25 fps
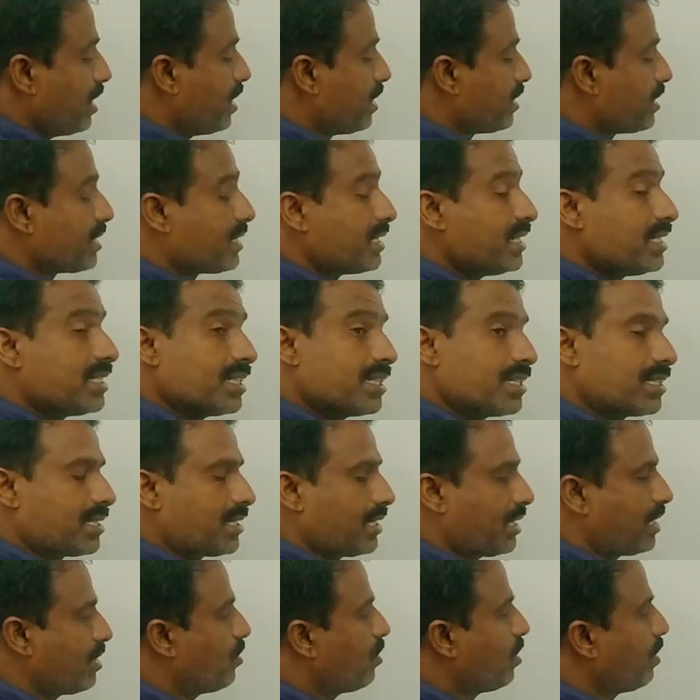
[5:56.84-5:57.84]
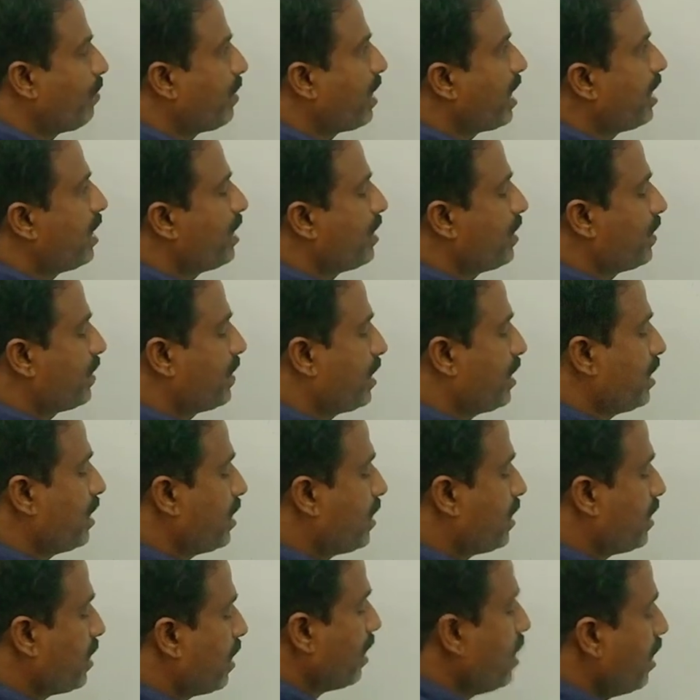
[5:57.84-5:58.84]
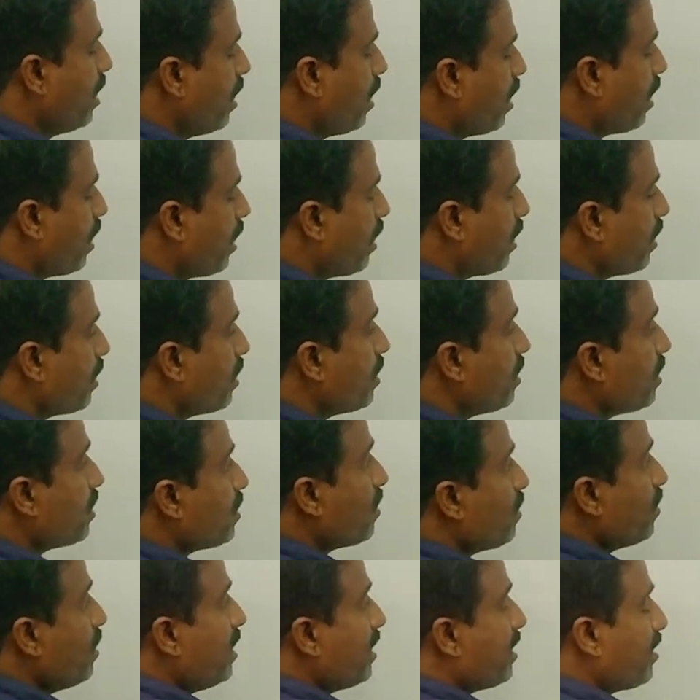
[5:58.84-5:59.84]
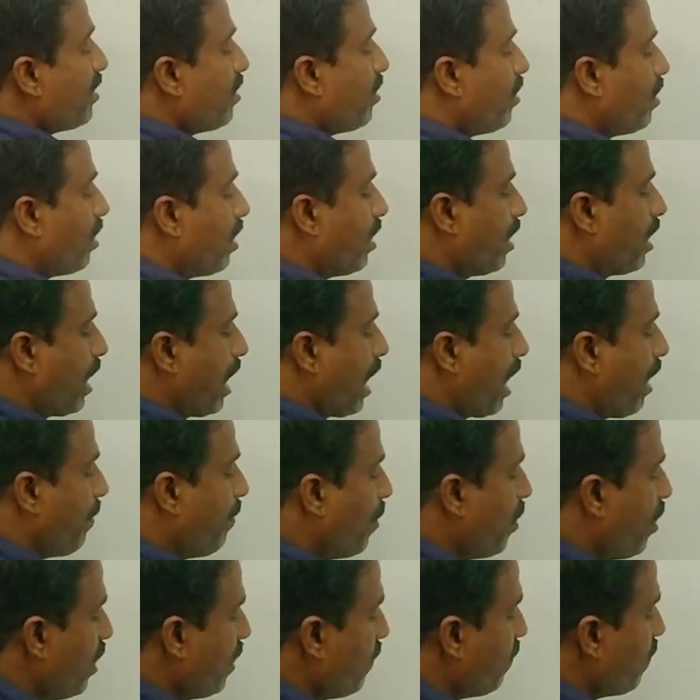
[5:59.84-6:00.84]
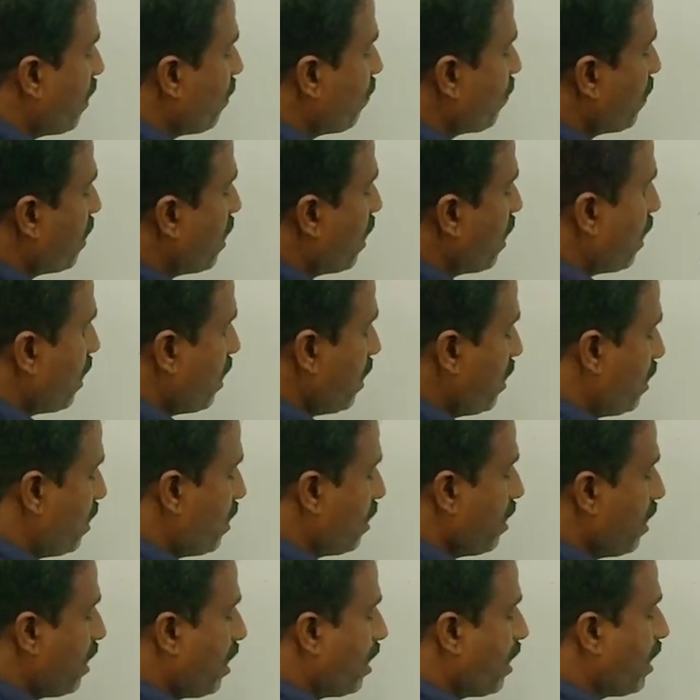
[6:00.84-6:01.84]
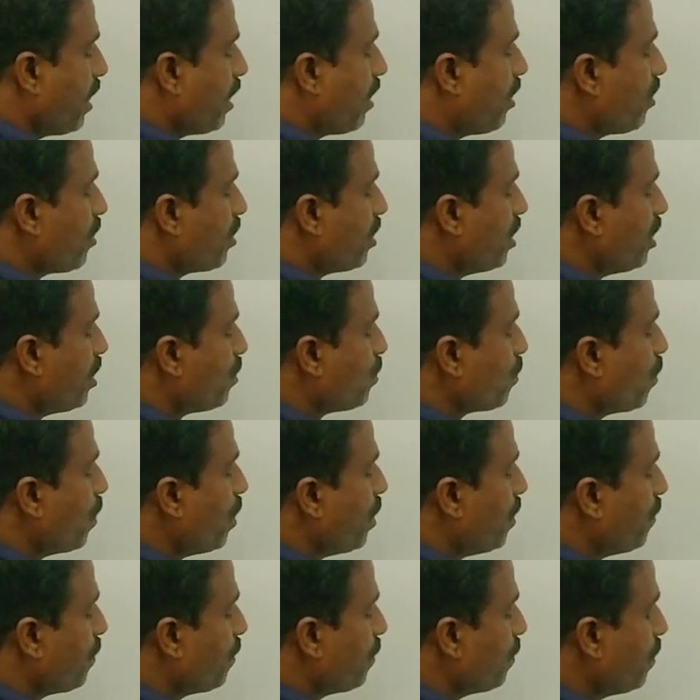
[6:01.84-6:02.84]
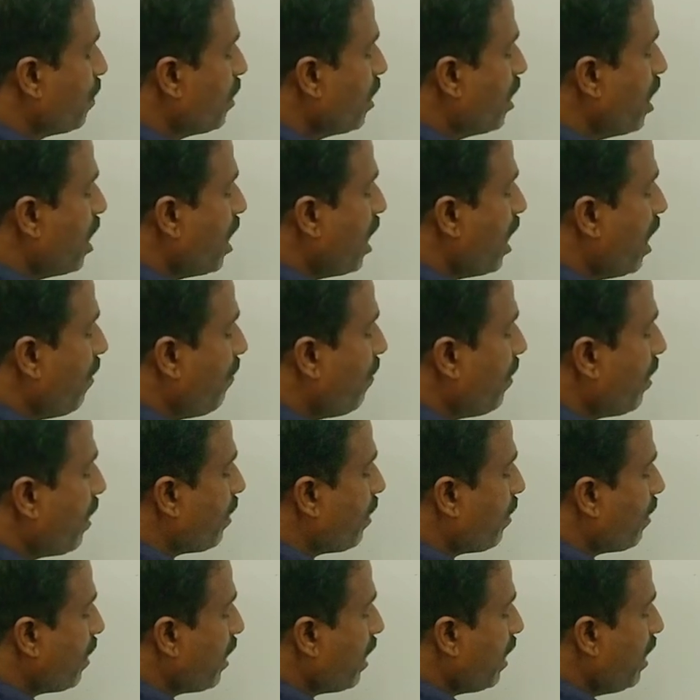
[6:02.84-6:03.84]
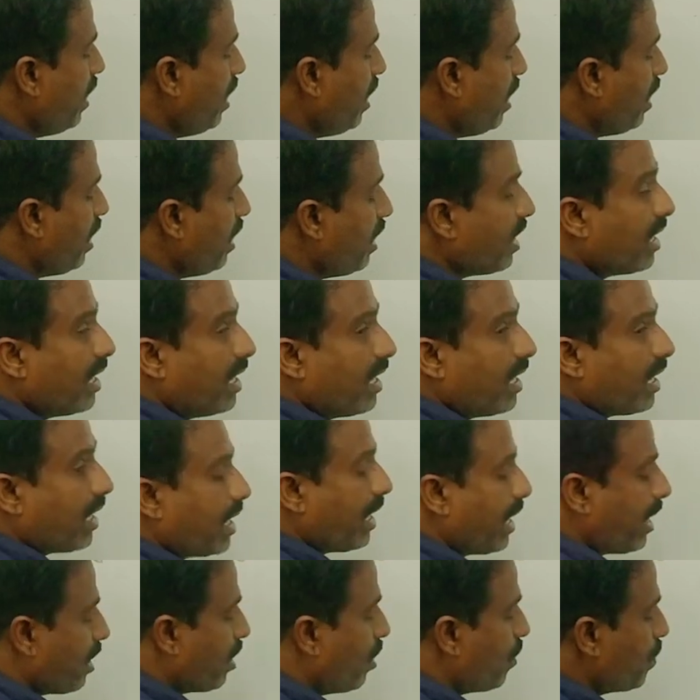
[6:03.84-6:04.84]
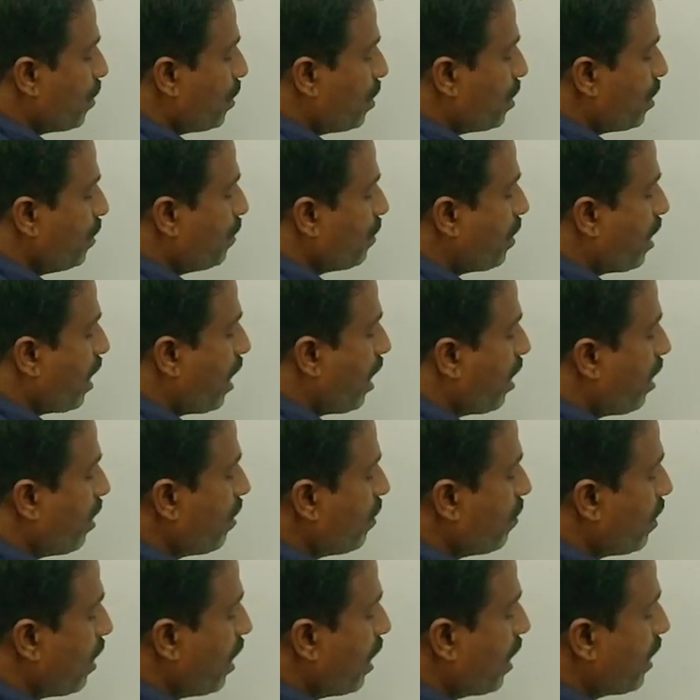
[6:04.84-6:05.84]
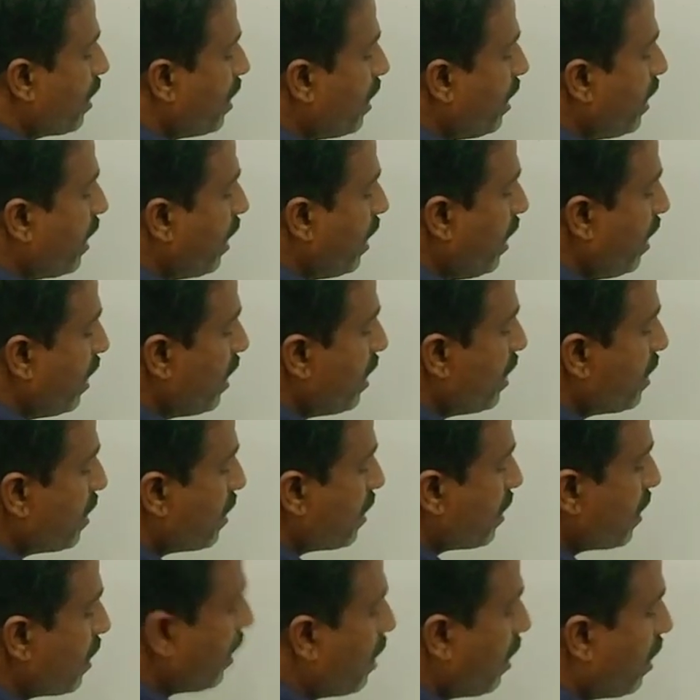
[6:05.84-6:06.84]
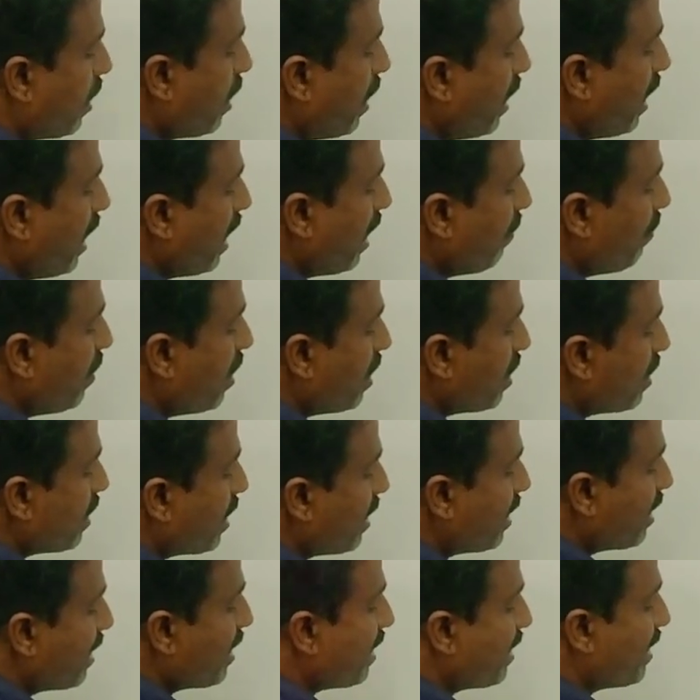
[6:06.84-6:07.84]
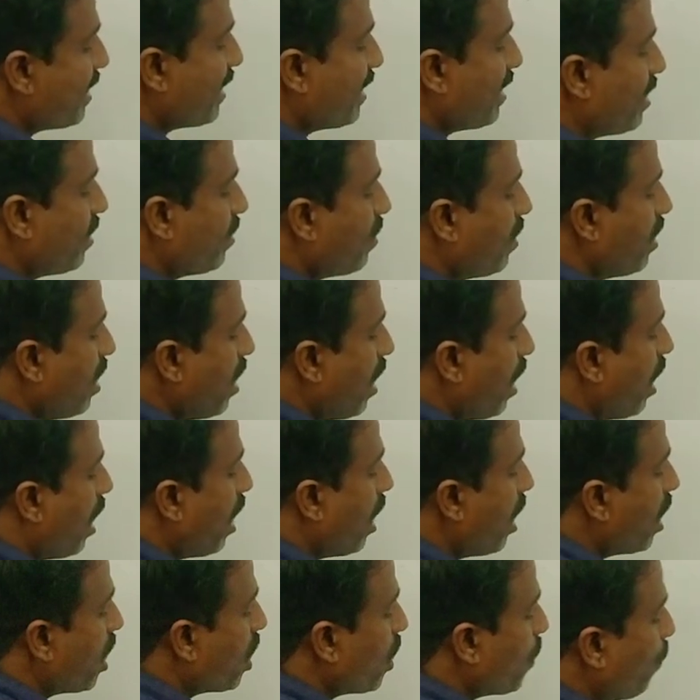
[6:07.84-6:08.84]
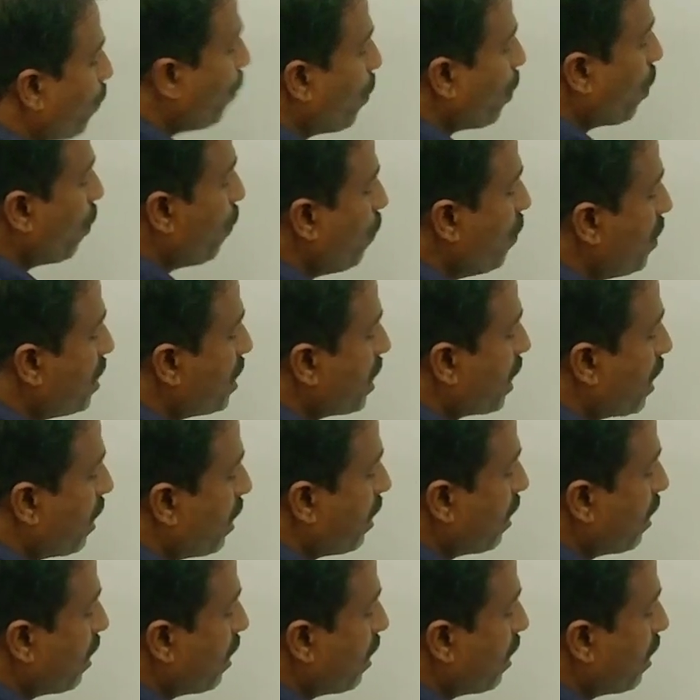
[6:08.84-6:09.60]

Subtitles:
returns account balances. So these are all. Apart from that, I already told you, if you any account you have at the end is name is a reserve or provision,